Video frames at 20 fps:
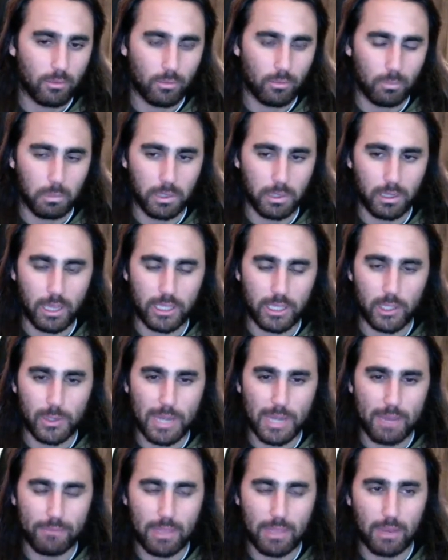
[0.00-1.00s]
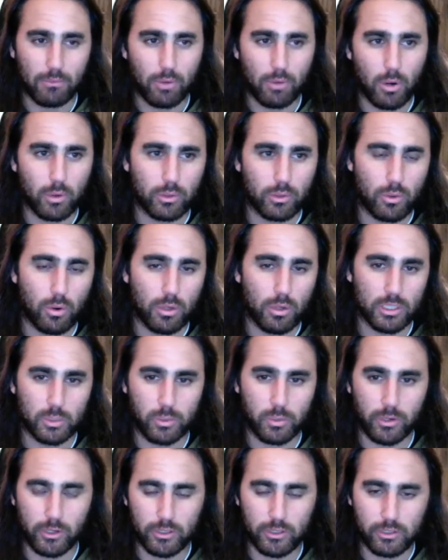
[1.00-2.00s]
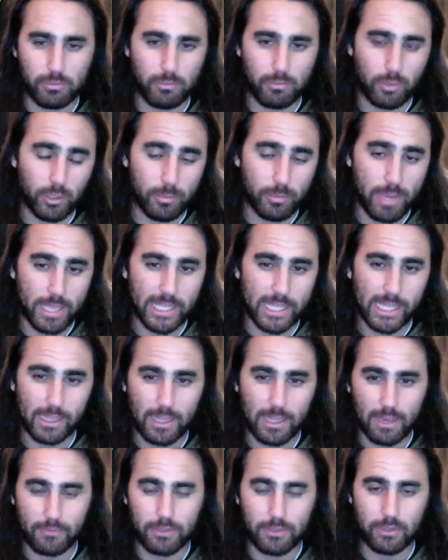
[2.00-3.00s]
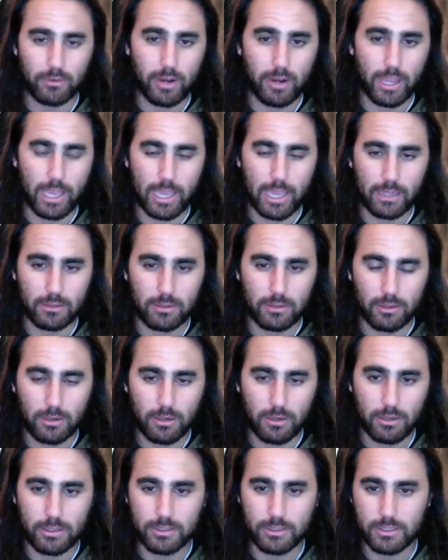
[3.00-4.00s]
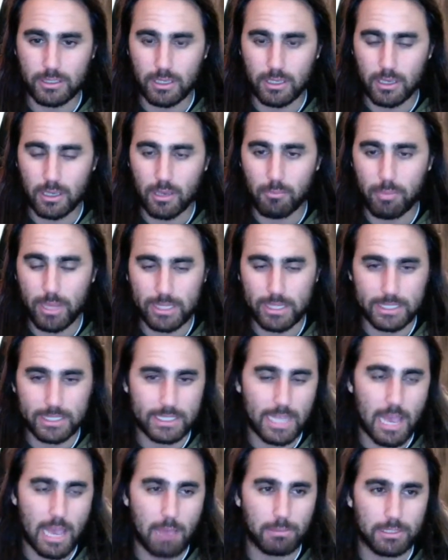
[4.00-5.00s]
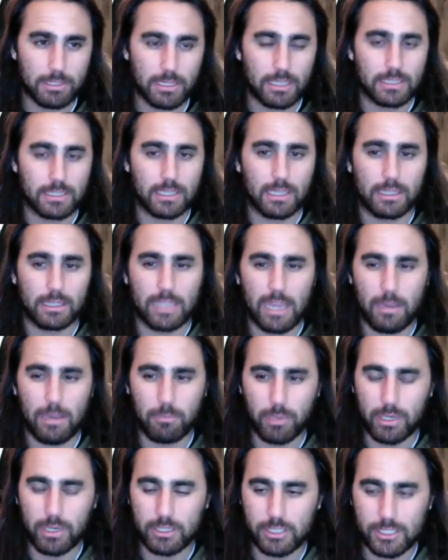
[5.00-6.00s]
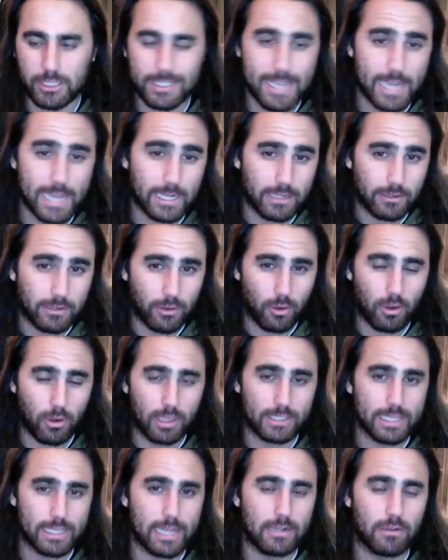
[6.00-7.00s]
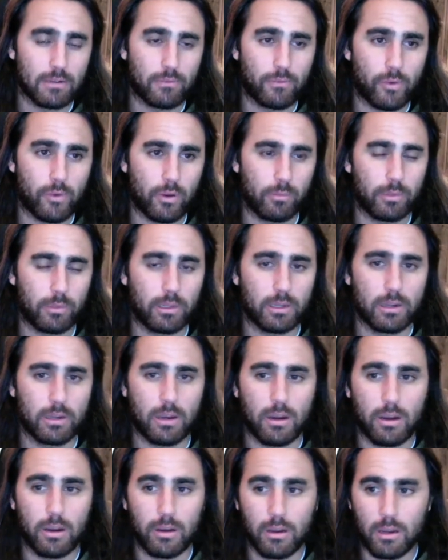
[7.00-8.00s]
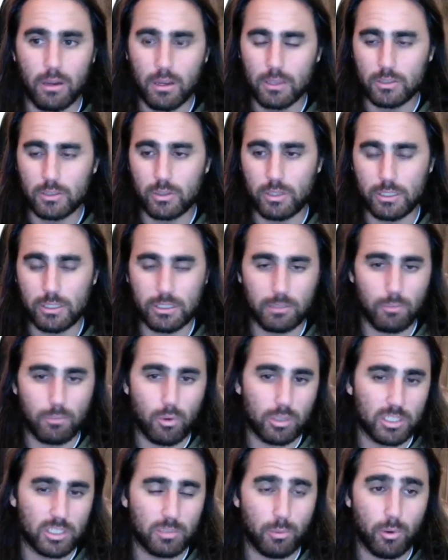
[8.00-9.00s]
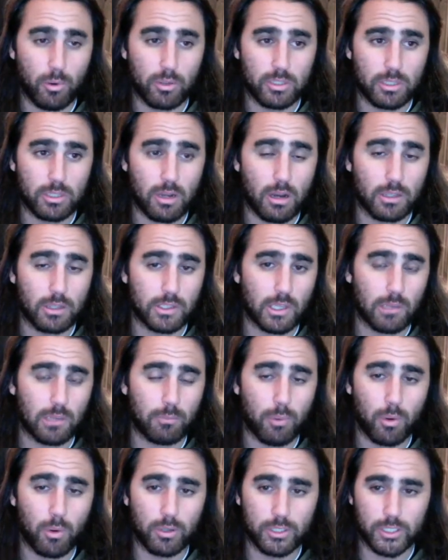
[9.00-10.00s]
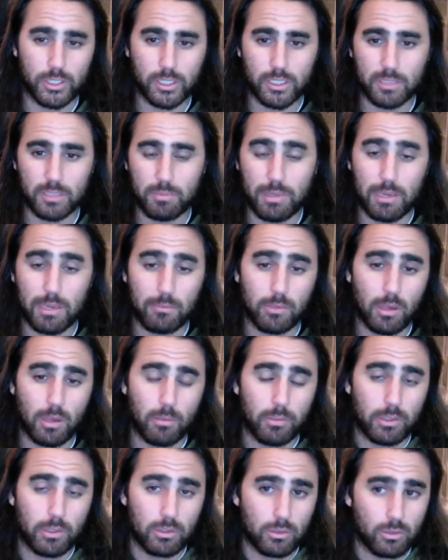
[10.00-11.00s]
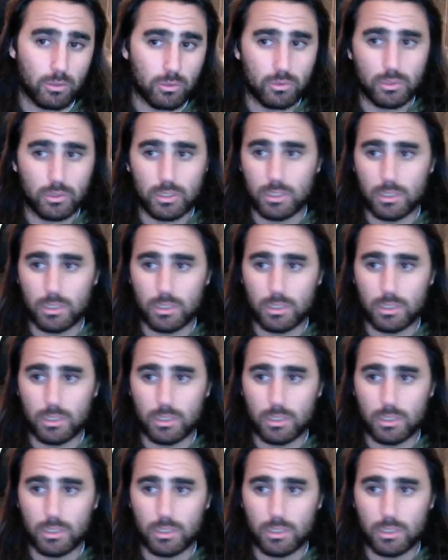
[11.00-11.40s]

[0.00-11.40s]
like you have that road course where you're making left and right hand turns, pit stops, things like that. But it's just not in a Formula car. So these are more sports cars like Porsches, BMWs,